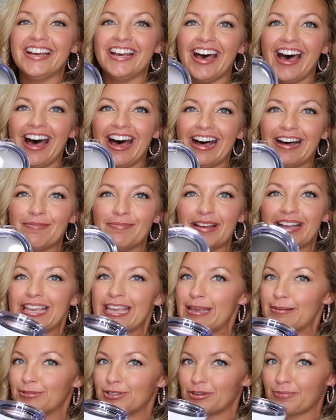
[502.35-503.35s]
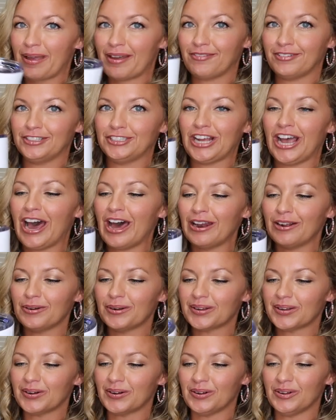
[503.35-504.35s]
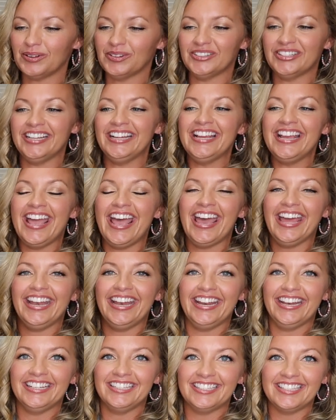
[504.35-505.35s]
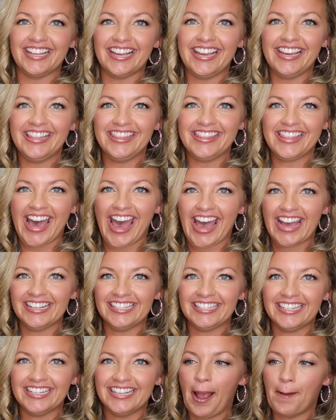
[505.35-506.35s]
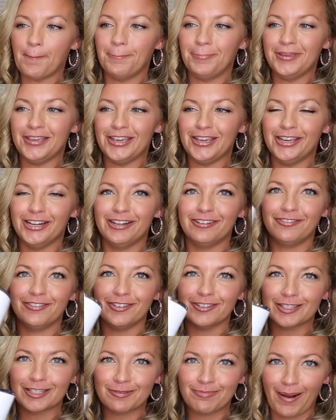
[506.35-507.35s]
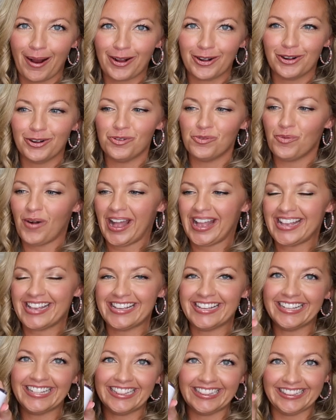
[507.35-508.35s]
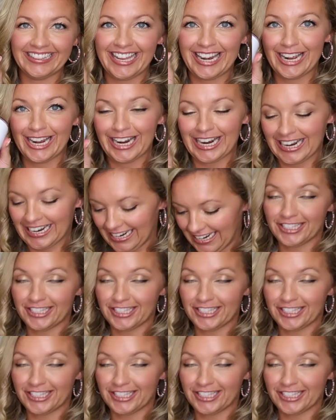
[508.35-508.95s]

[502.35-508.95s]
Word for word: Um, it keeps your beverage hot or cold and it's in that beautiful sparkle white glitter.